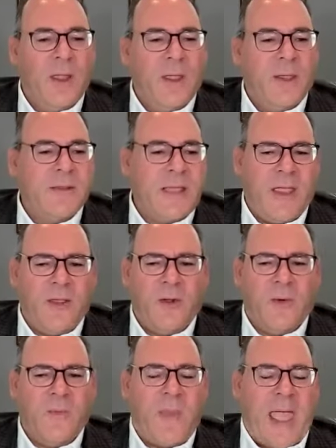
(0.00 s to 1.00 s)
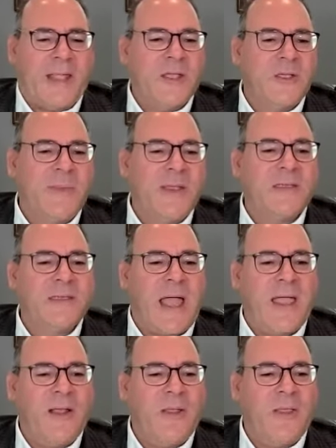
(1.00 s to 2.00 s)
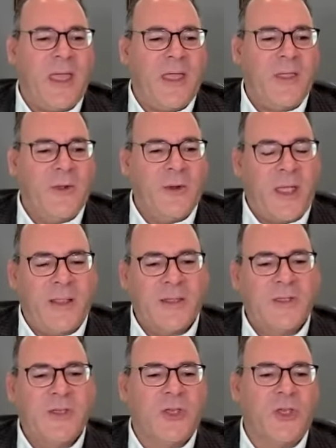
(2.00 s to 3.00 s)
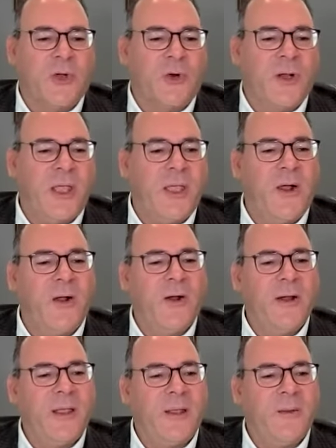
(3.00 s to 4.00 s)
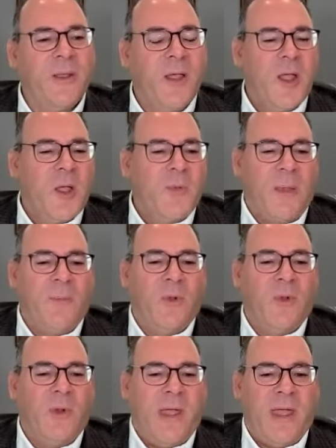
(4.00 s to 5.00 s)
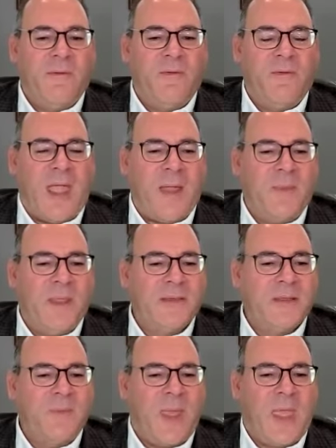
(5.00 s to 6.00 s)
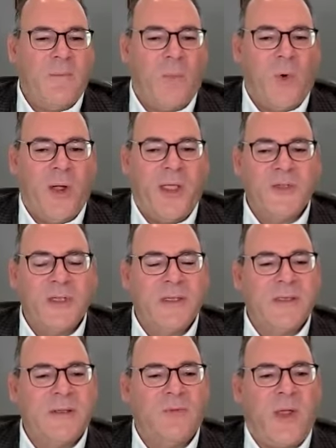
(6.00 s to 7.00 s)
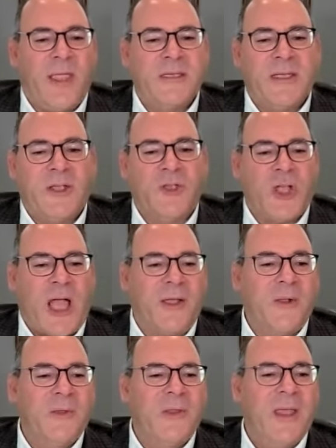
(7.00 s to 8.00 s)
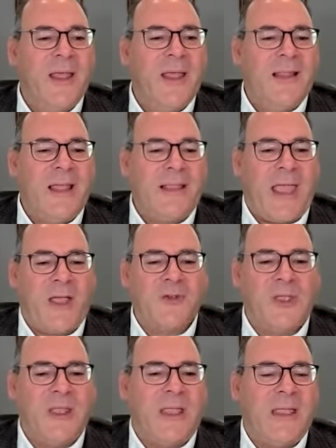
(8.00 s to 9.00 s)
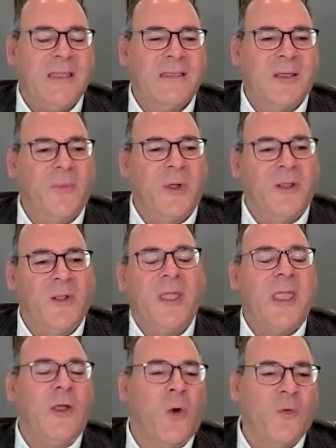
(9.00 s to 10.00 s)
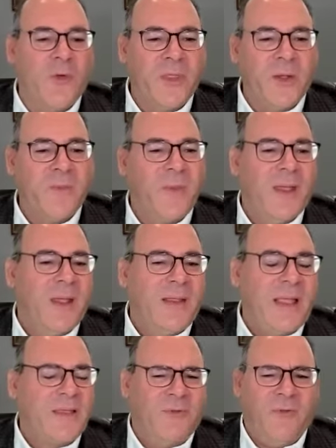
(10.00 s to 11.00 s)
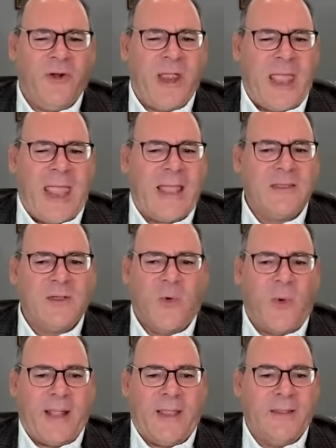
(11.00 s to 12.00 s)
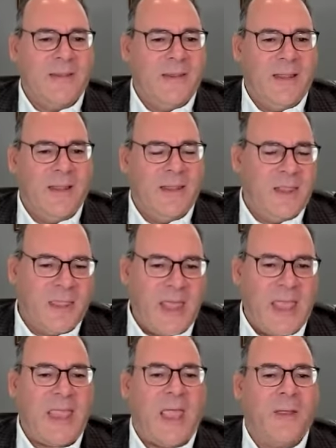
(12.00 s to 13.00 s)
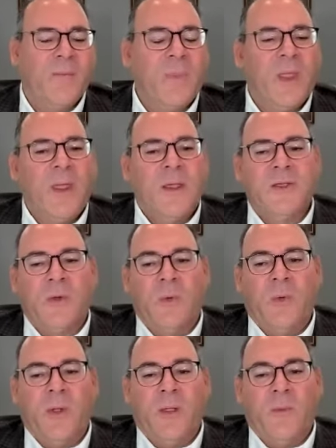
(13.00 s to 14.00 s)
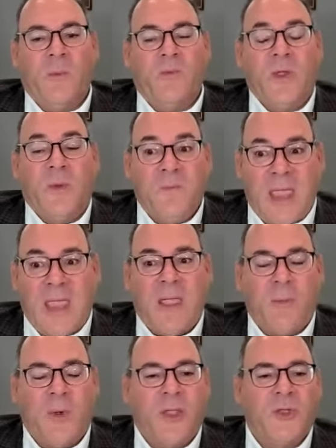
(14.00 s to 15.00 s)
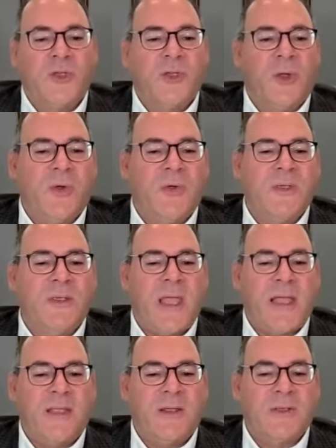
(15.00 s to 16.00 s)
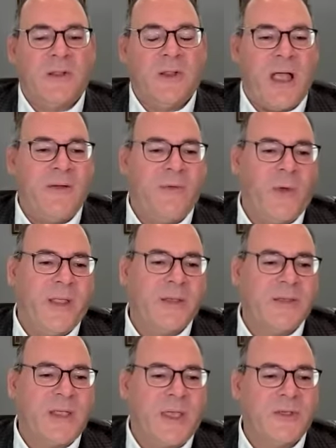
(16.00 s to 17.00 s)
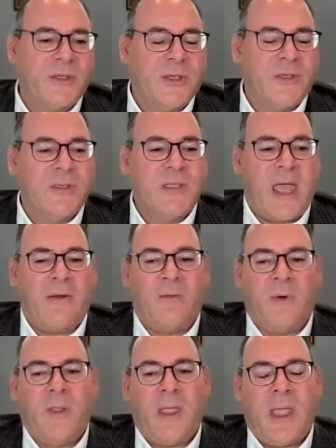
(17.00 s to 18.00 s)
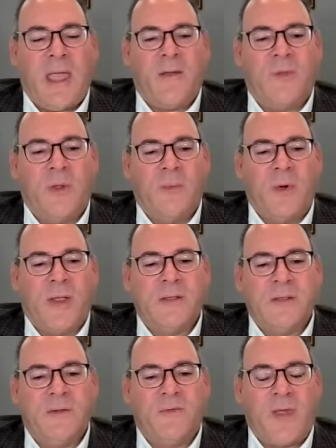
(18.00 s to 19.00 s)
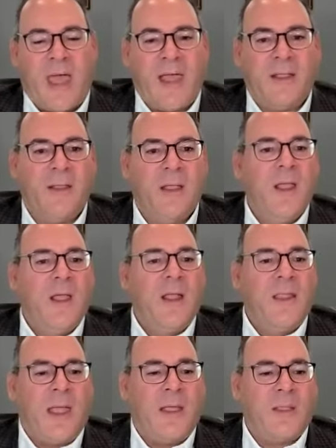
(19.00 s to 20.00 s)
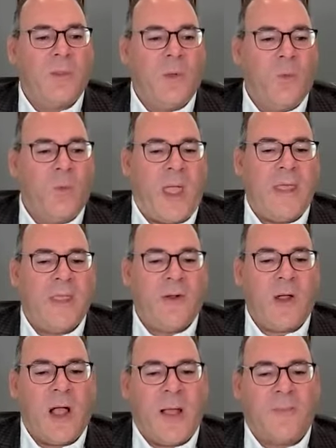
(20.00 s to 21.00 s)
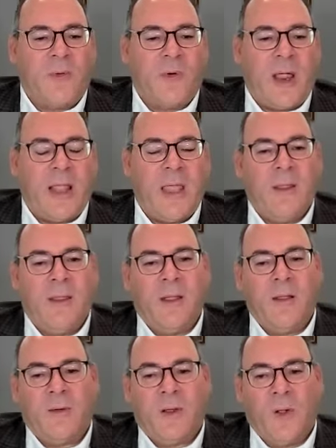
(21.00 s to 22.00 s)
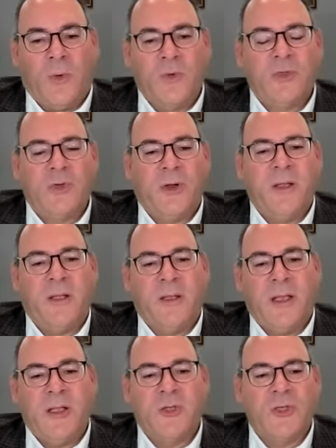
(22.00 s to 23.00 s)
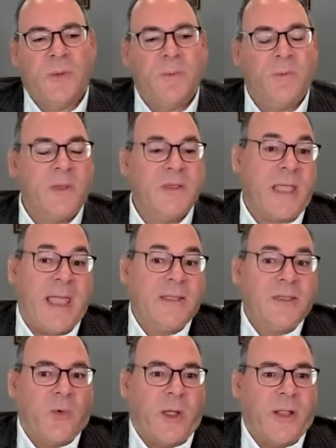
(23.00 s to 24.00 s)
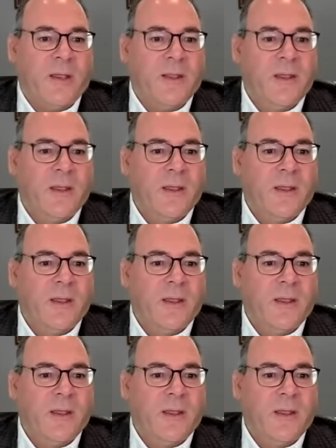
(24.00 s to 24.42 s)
is that your management style that you're like the security guard and people who have families and pay mortgages and raising a child that they actually need someone looking over them? That's right. very antiquated in the thinking. So, what, to me, what it shows is that there's a lot of organizations that really have to embrace the fact that the way they're operating and their culture and their leadership is antiquated.